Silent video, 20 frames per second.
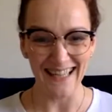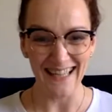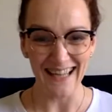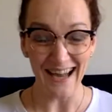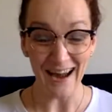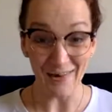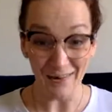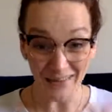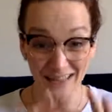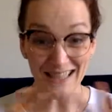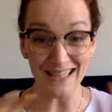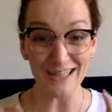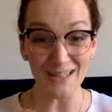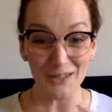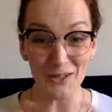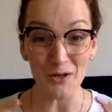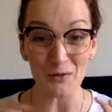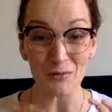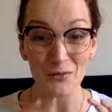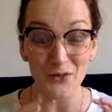Our little
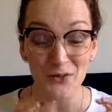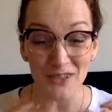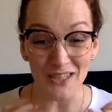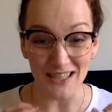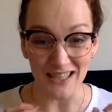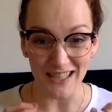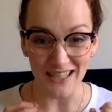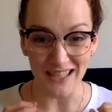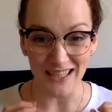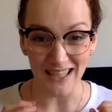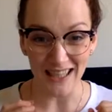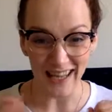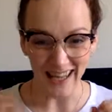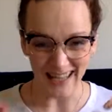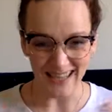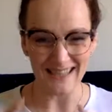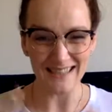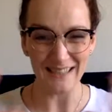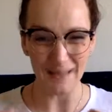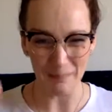community
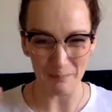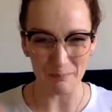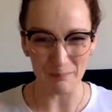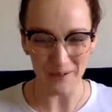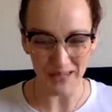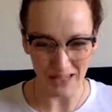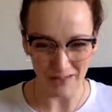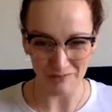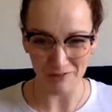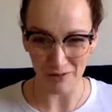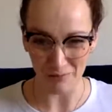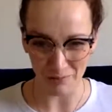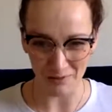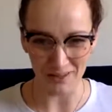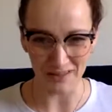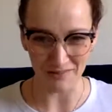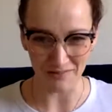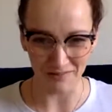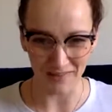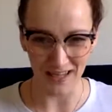has some big ripple
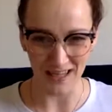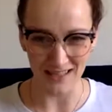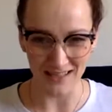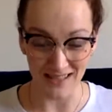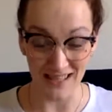effects,